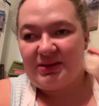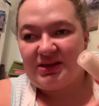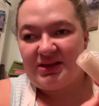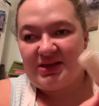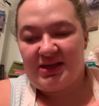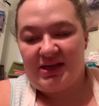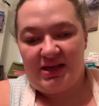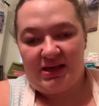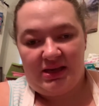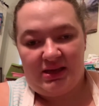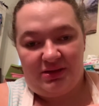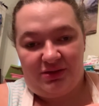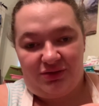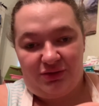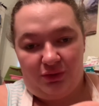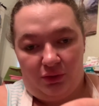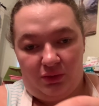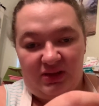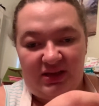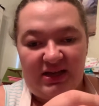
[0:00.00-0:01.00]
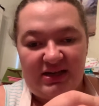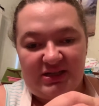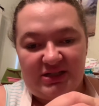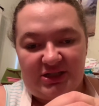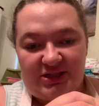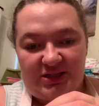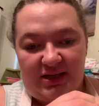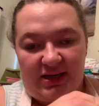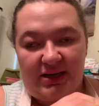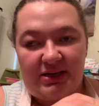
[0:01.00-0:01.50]
The third lightest
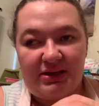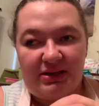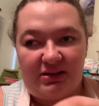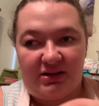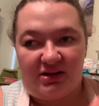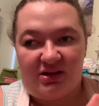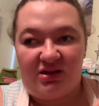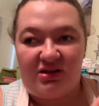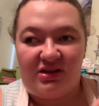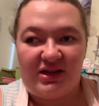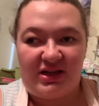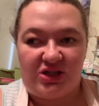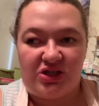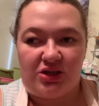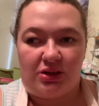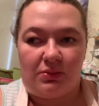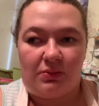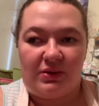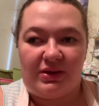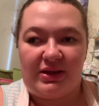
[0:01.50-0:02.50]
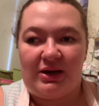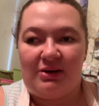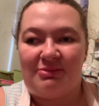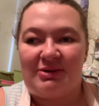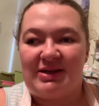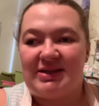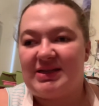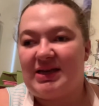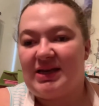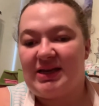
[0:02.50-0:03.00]
shade in the collection without
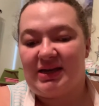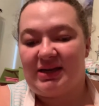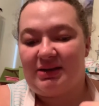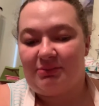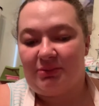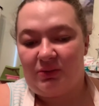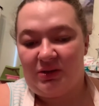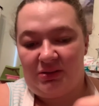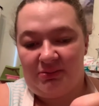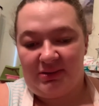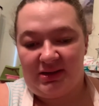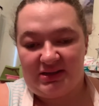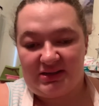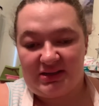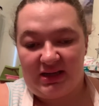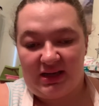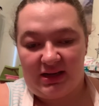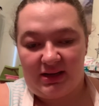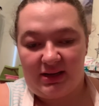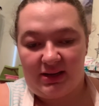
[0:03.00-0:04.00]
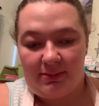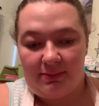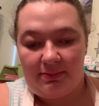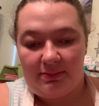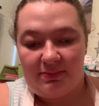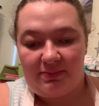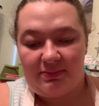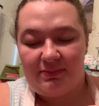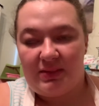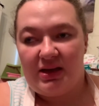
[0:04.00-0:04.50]
my tan, but with my tan I'm